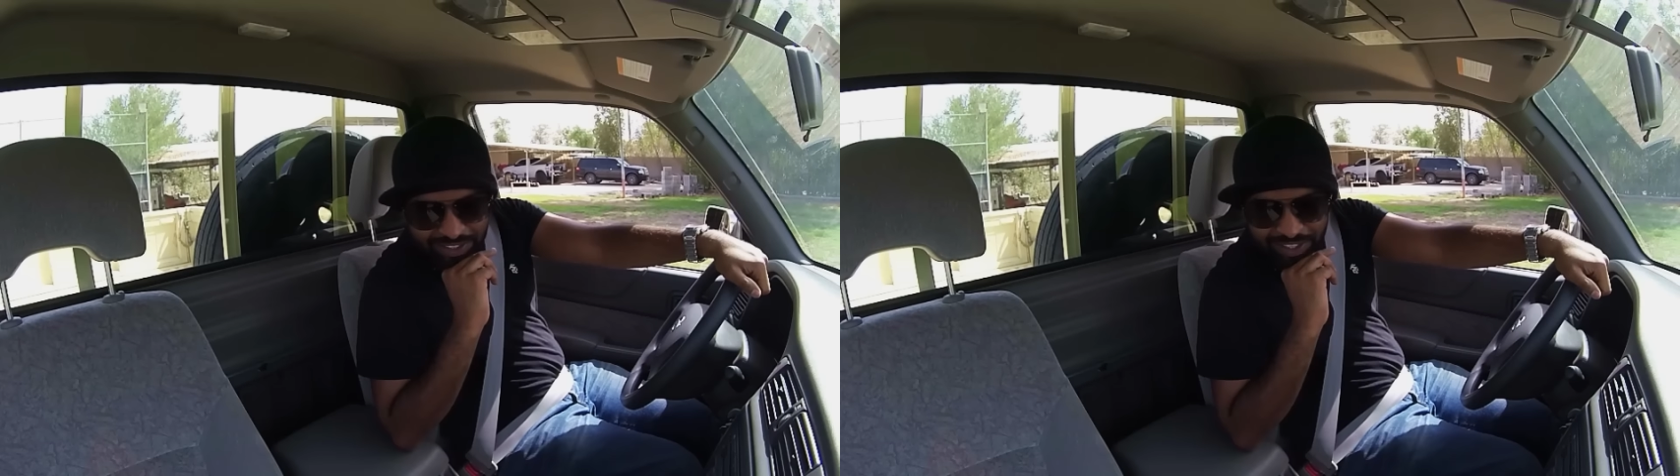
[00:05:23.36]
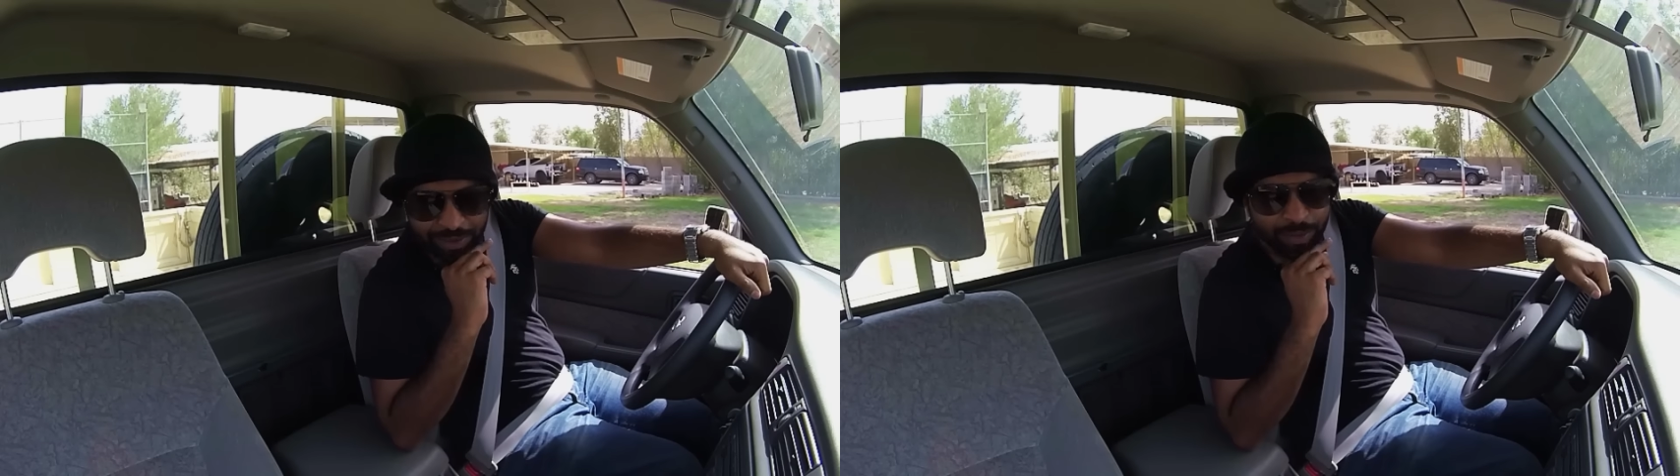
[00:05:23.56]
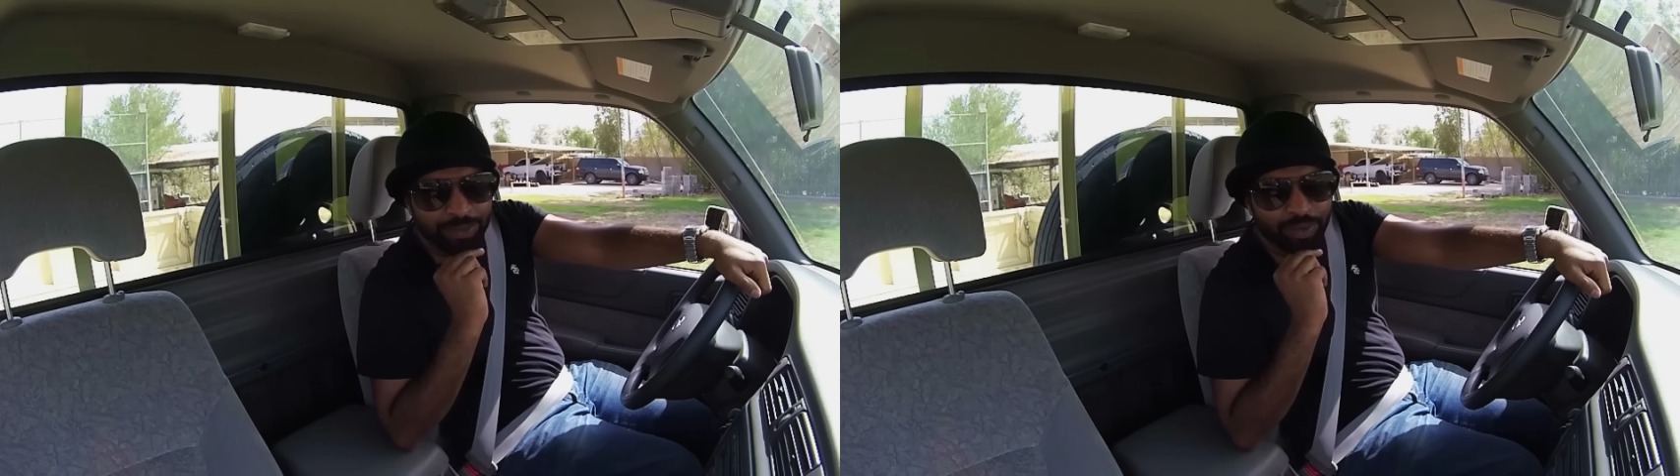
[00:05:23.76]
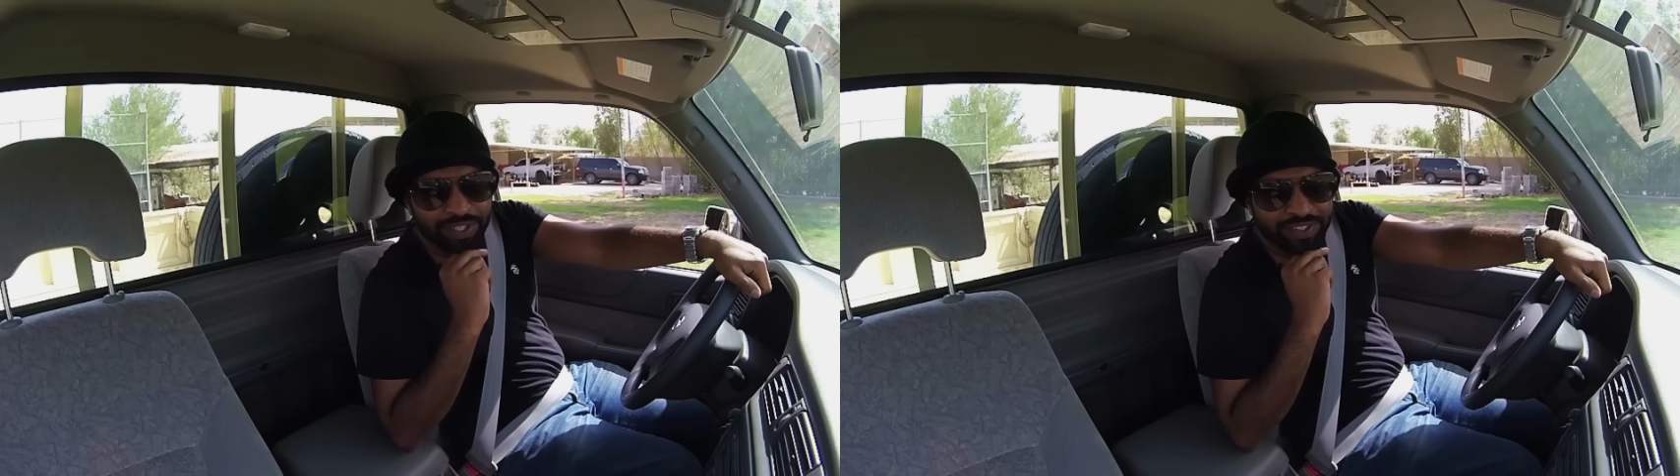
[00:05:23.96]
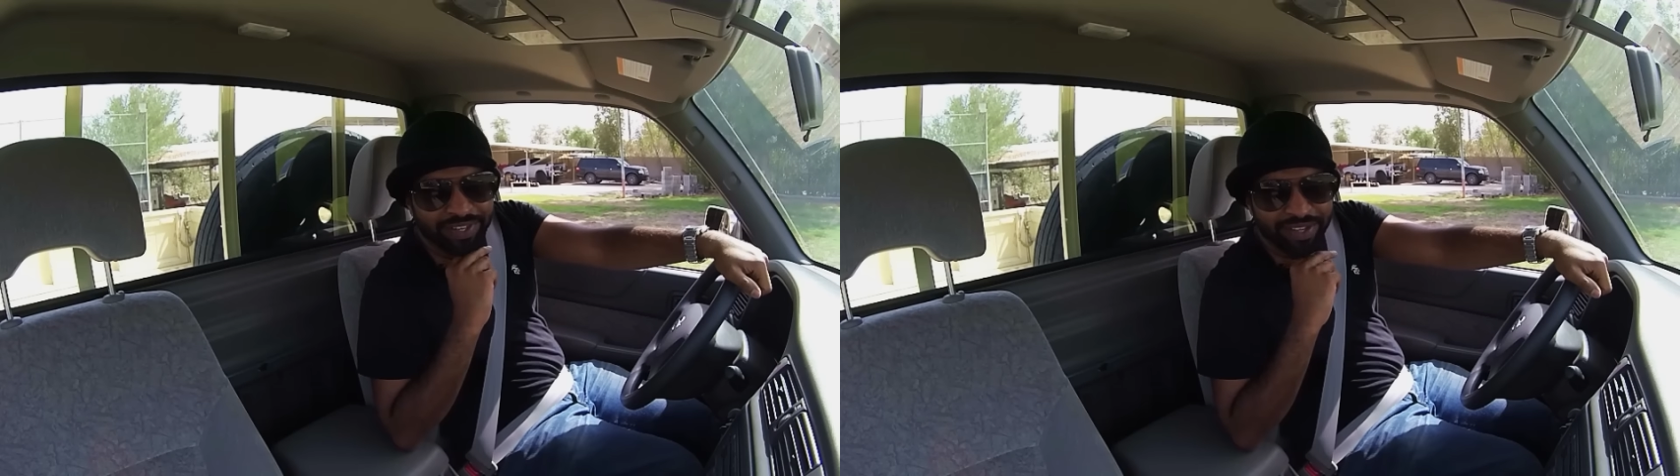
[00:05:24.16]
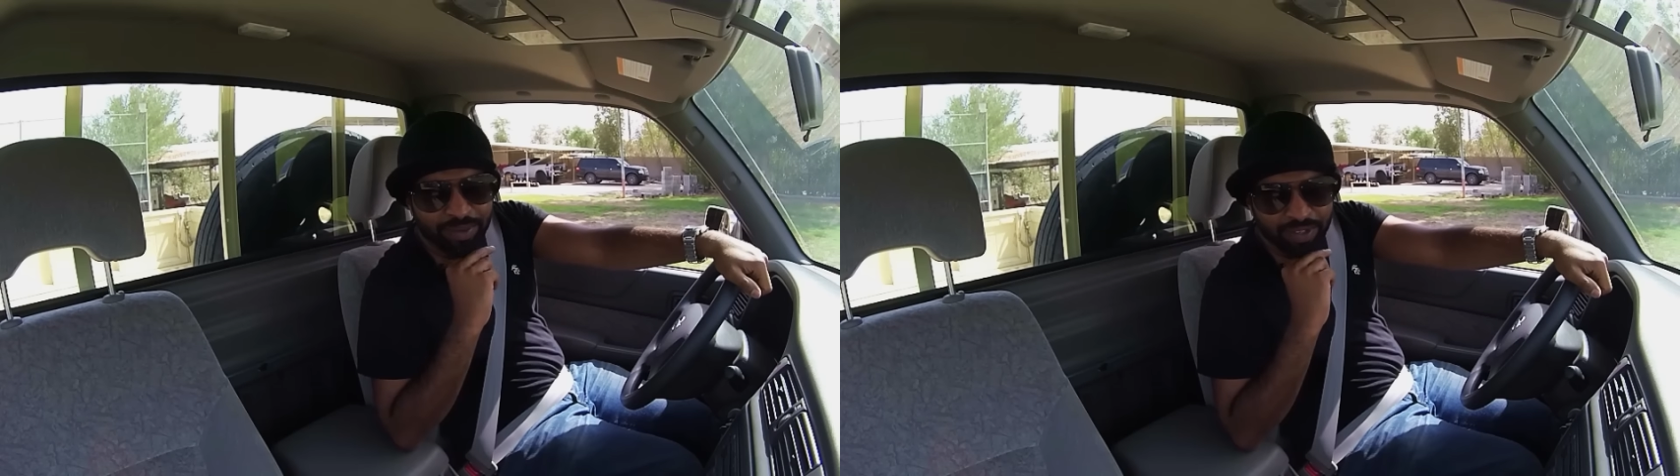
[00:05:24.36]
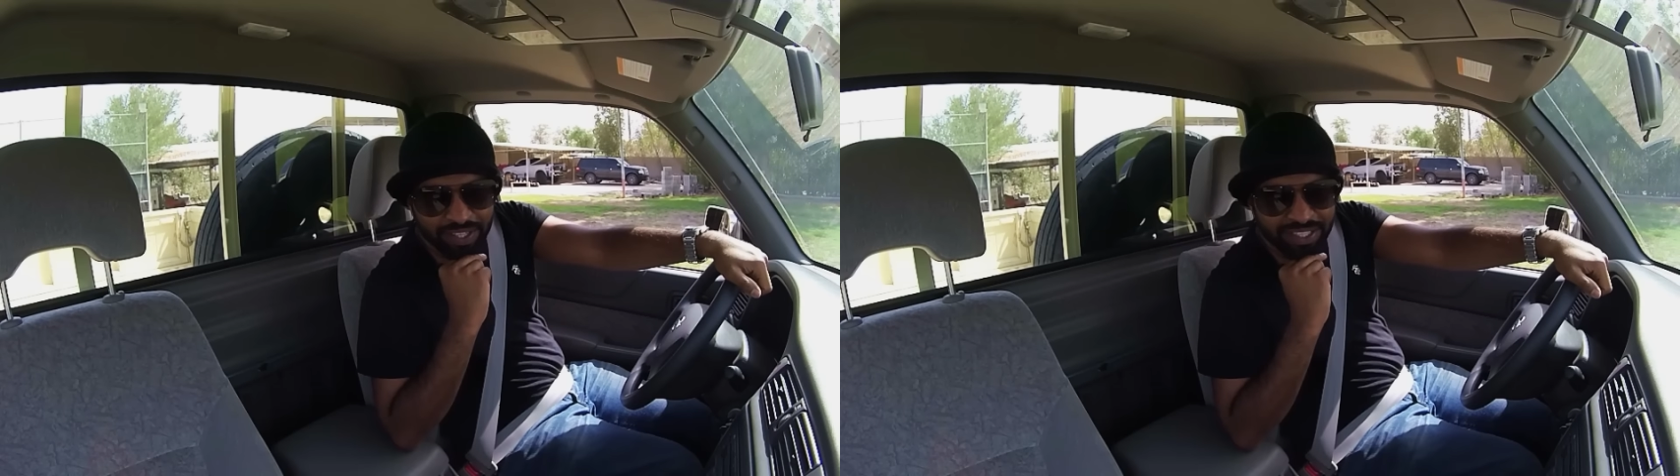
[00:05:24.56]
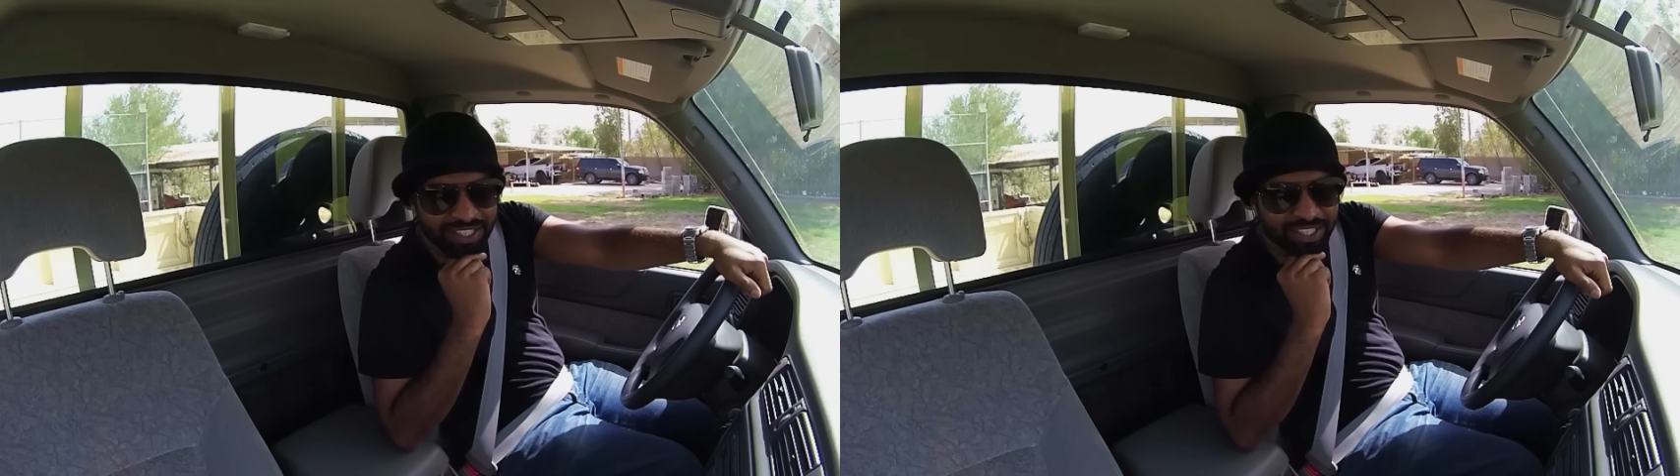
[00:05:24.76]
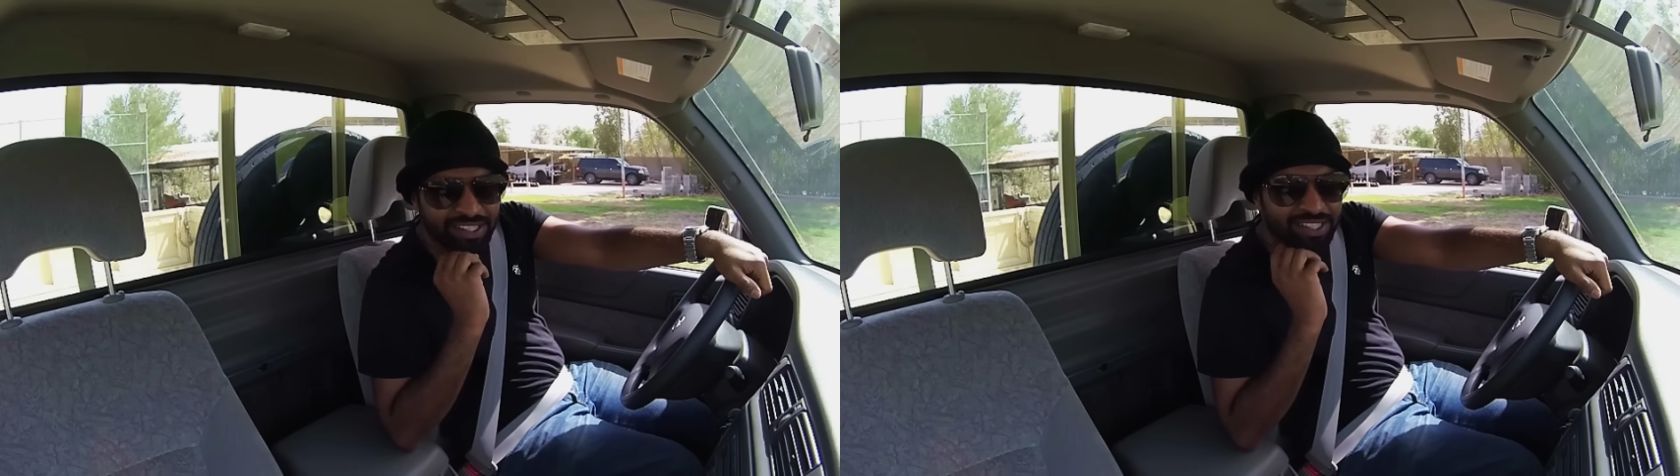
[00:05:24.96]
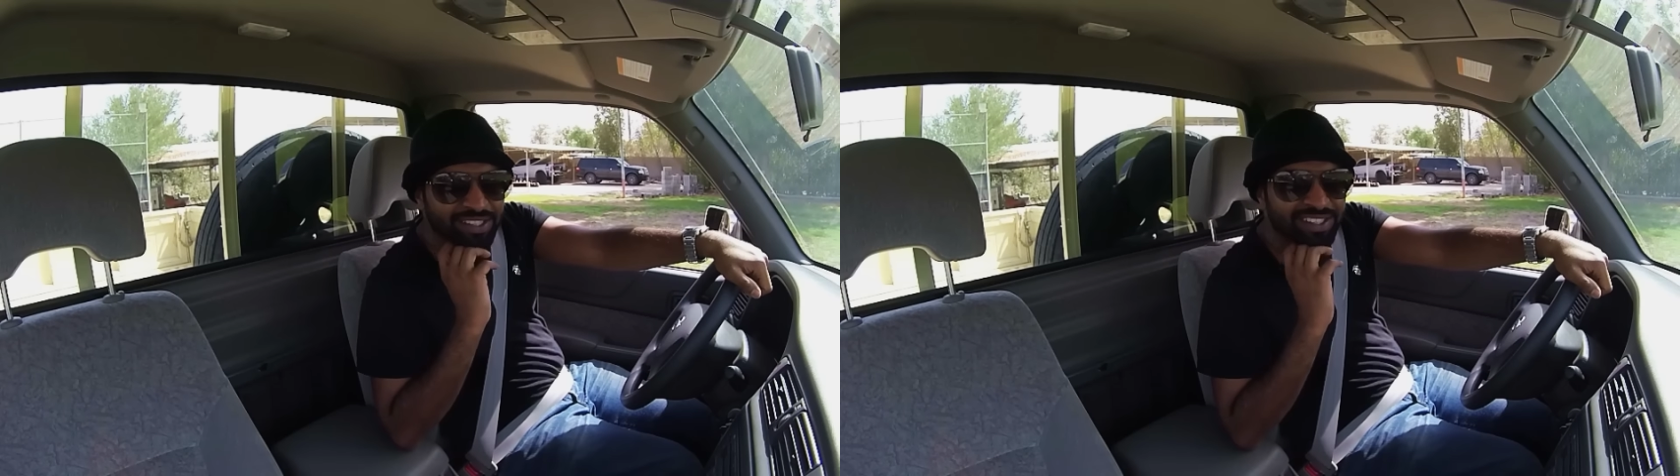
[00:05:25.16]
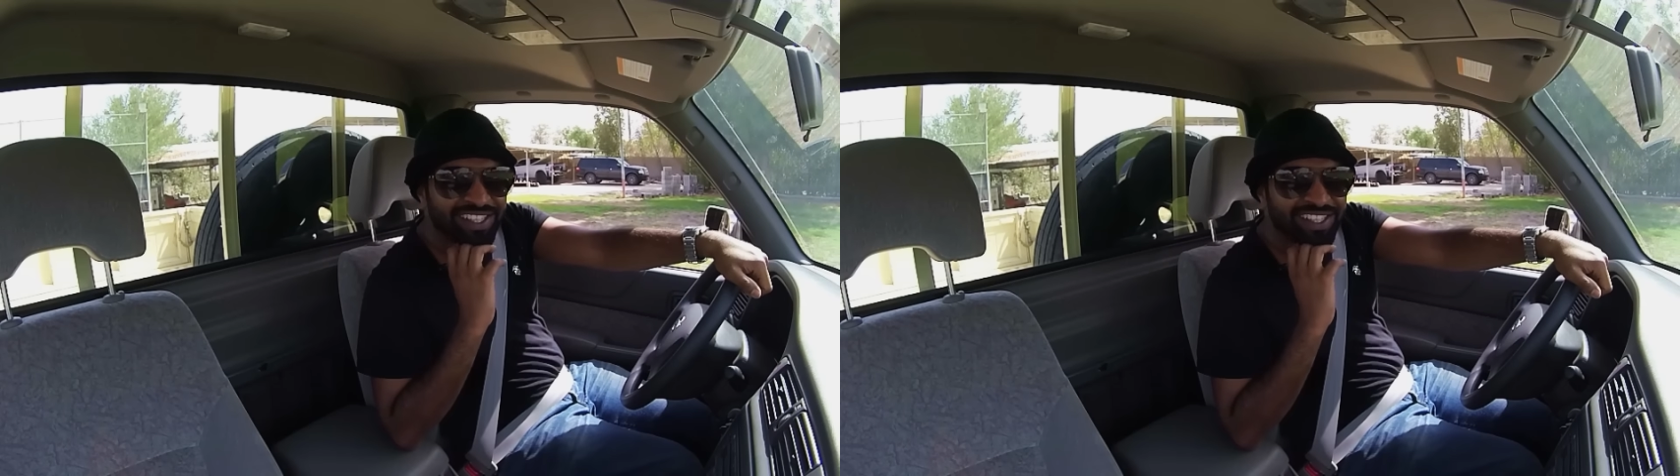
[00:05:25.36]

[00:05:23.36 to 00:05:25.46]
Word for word: You know, I always wanted to drive one of these things.